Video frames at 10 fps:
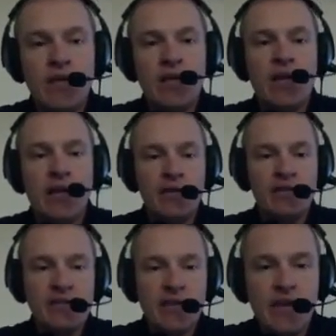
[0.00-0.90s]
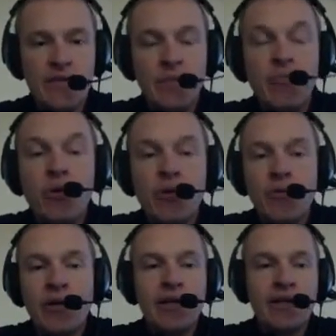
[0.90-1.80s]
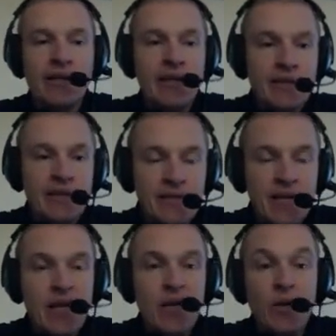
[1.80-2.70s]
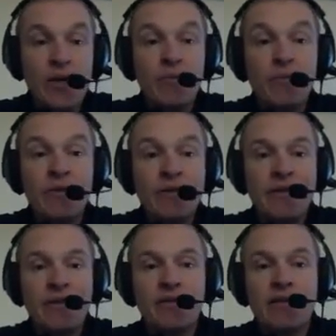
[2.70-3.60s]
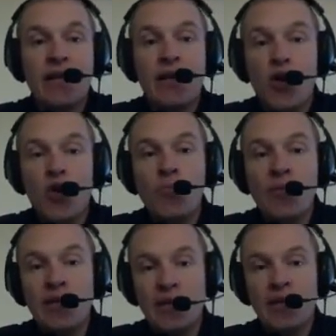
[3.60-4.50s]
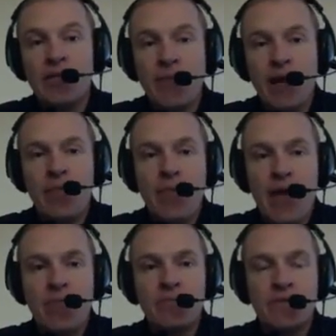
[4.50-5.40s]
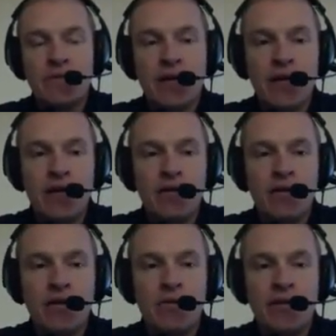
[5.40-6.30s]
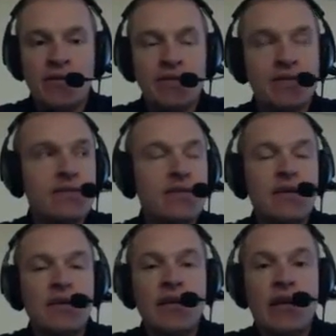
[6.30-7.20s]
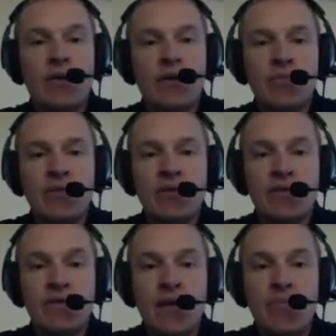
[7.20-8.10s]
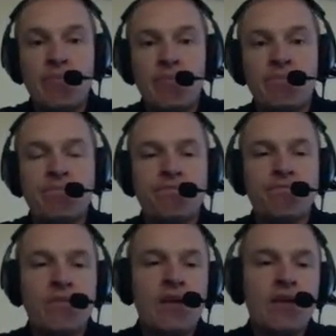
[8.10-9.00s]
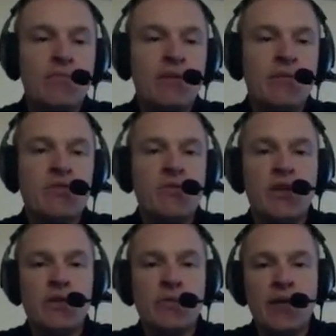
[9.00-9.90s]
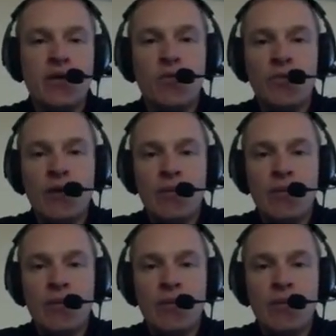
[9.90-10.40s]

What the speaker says: And now this is kind of an important one, and that is you really need to click on Open in My Maps, okay? Otherwise it's not going to be the same. But let me show you another way to open up a